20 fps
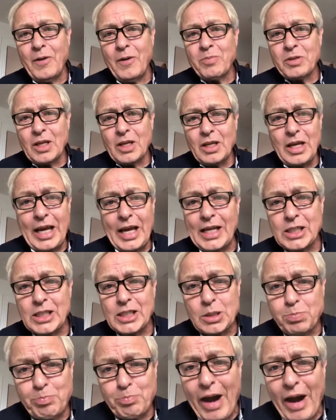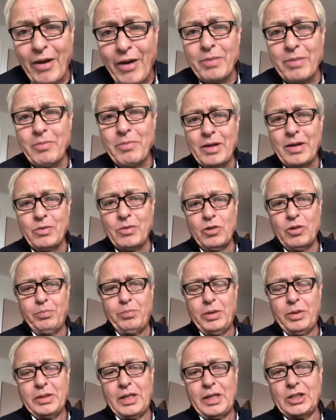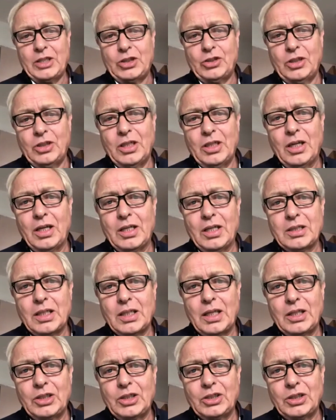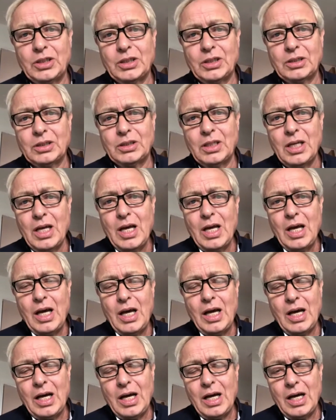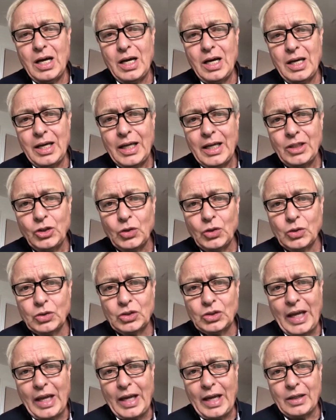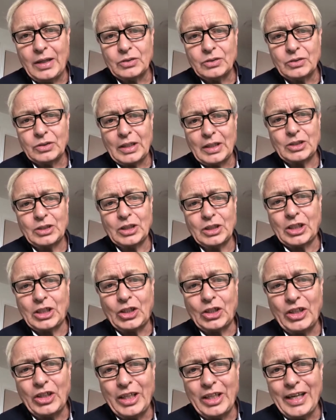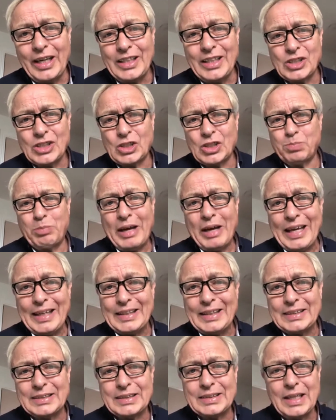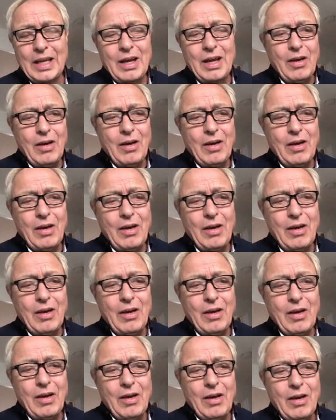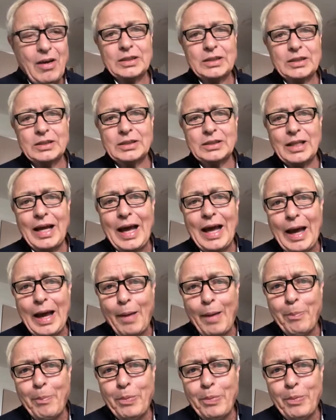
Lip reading: experiment with pedestrianisation in your towns and to create space for things to happen